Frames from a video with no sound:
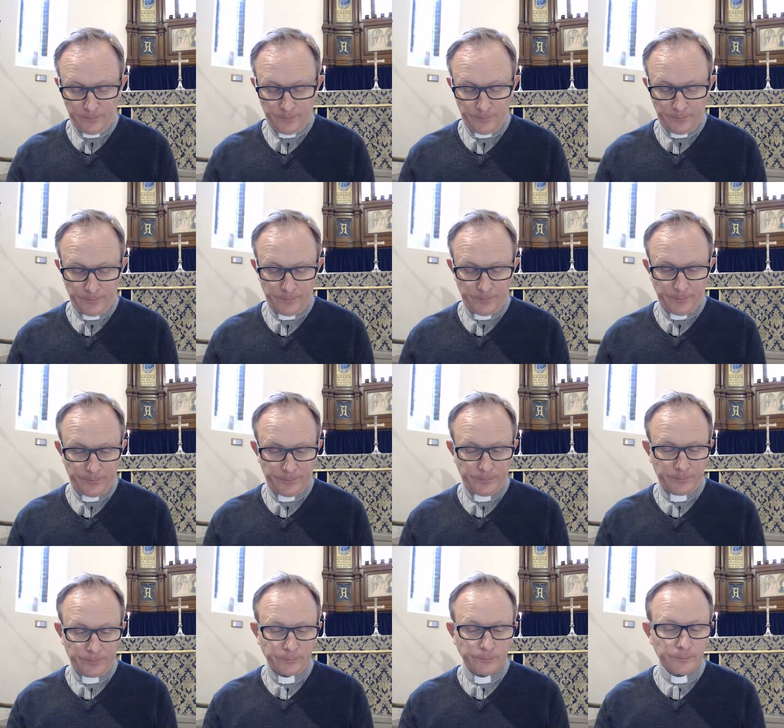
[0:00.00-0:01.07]

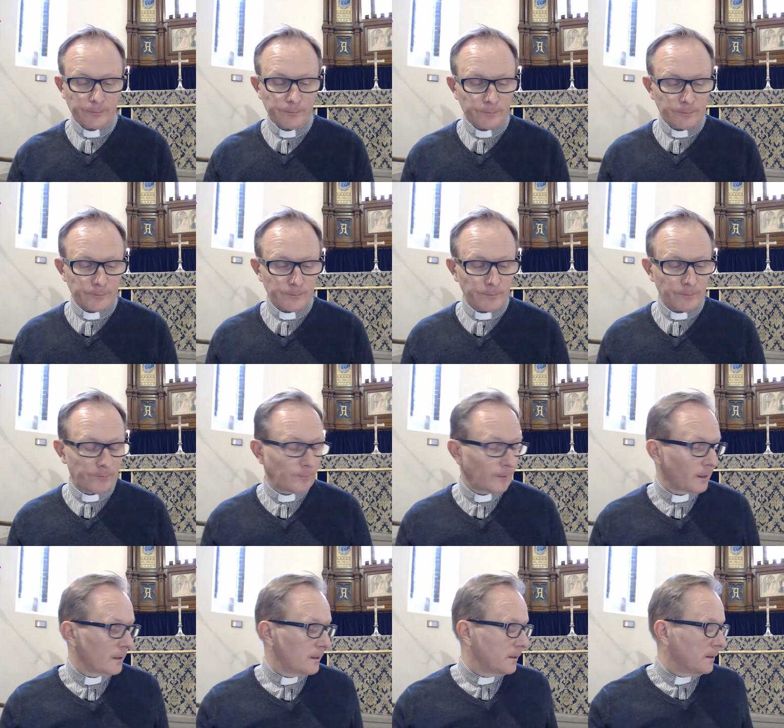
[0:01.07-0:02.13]

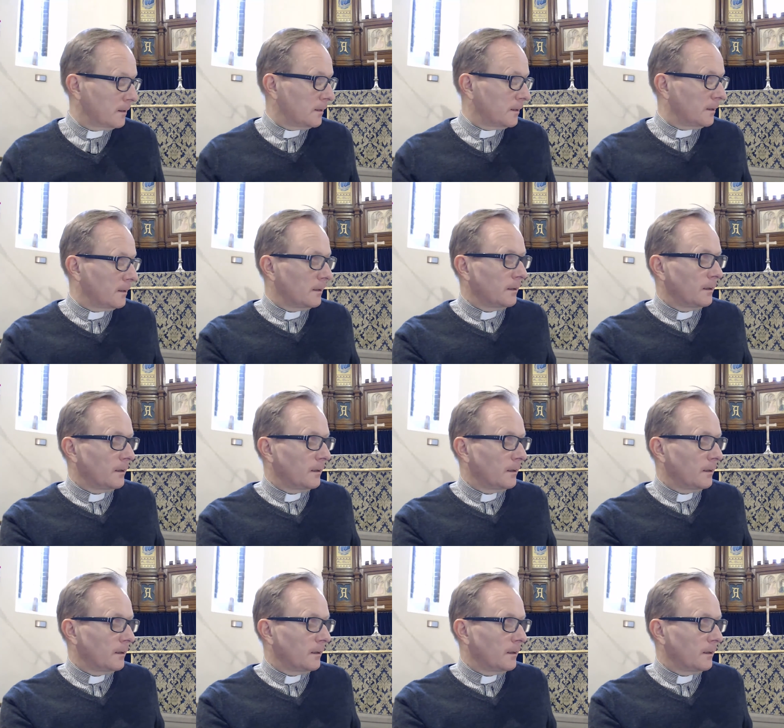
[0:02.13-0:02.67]
(silence)